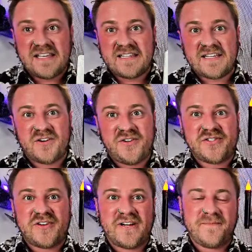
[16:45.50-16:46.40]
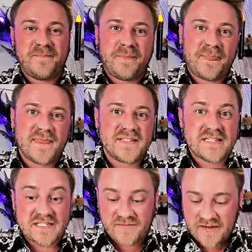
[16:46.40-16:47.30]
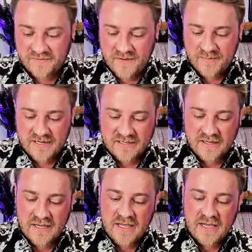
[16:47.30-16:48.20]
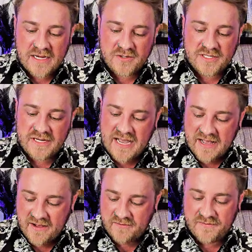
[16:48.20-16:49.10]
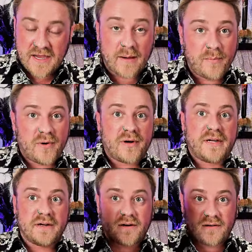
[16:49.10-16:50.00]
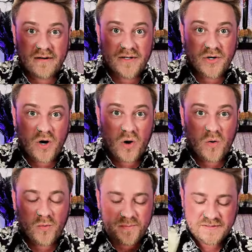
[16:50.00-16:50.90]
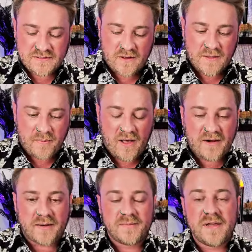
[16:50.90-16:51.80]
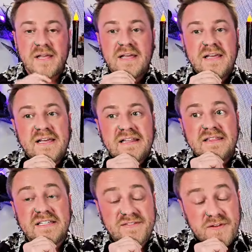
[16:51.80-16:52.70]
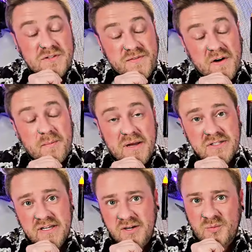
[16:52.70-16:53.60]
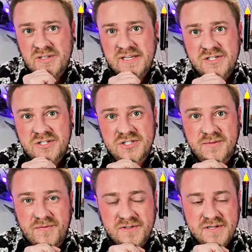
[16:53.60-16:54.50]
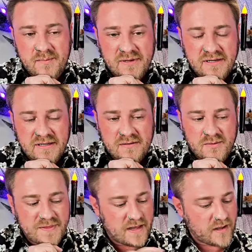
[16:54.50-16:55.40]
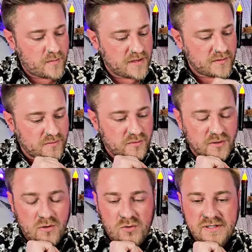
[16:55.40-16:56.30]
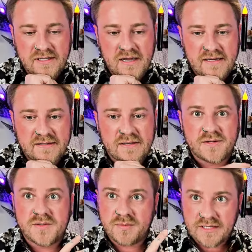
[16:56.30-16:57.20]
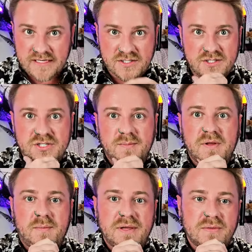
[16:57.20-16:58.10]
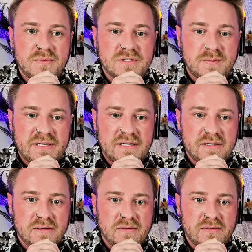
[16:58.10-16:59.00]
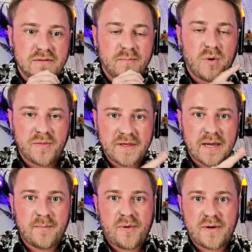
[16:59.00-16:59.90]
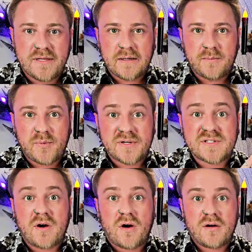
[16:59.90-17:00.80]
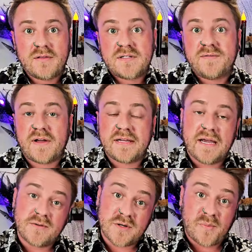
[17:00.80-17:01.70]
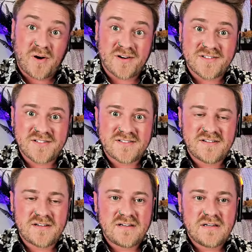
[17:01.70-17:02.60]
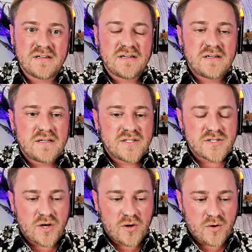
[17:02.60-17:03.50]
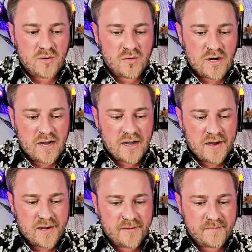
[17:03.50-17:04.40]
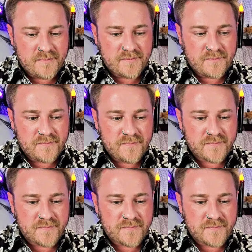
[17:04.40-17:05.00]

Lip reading: nurturing. This is the divine feminine. And you did have the Emperor here in your hopes on the bottom. This feels very much like a relationship for somebody. With that coming through in golden light, there's a relationship coming through to be healed. Both the Emperor Empress are the divine counterparts. So